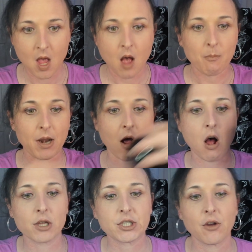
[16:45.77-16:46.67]
but
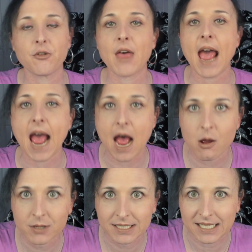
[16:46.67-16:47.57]
also the
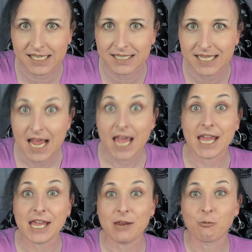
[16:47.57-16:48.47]
houses
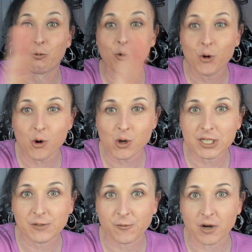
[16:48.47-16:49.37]
he
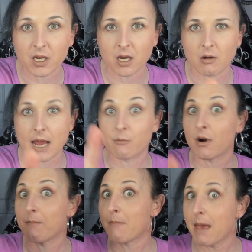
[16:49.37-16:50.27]
rules for you. And
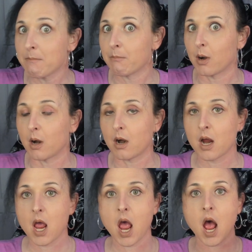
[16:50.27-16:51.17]
remember,
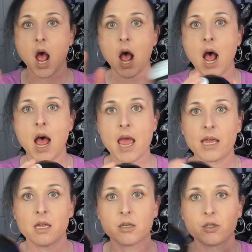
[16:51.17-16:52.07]

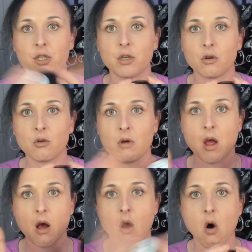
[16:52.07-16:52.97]
I do
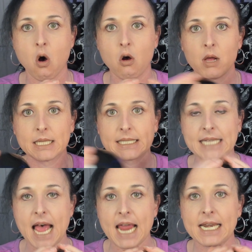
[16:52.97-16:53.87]
whole
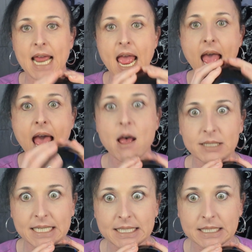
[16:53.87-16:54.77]
sign
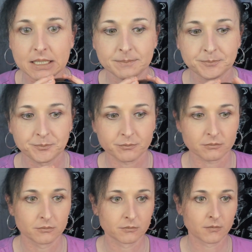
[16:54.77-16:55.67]
houses.
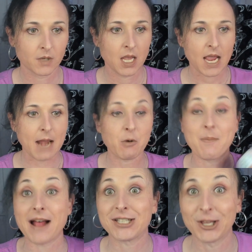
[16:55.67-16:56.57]
And we're
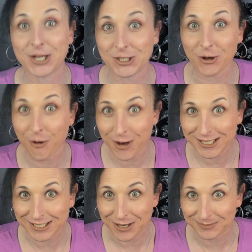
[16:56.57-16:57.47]
about to look at your
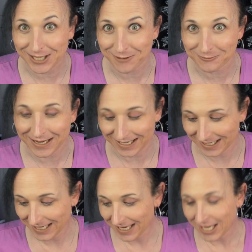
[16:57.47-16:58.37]
horoscopes, aren't we?
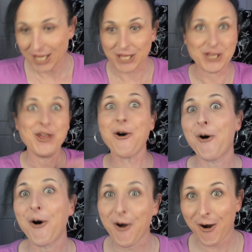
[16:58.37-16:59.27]

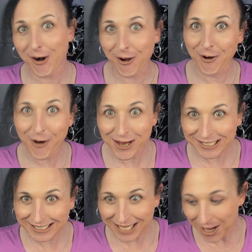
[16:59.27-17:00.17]
Your
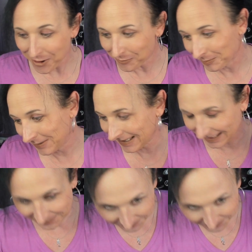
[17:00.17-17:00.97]
horoscopes.